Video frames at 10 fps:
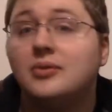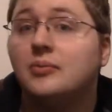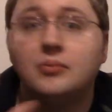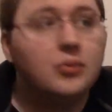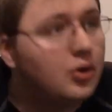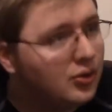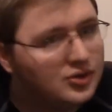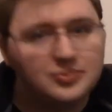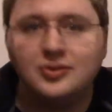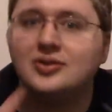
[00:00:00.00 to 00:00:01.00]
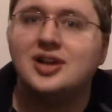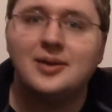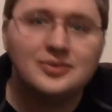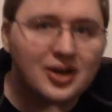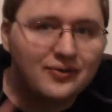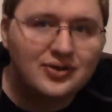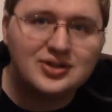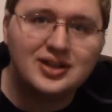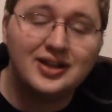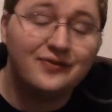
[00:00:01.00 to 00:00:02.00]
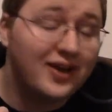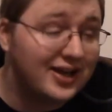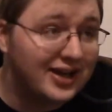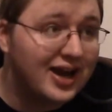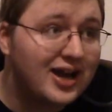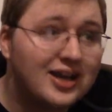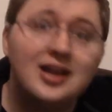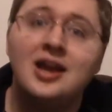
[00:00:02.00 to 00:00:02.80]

multiple times over until I finally got it,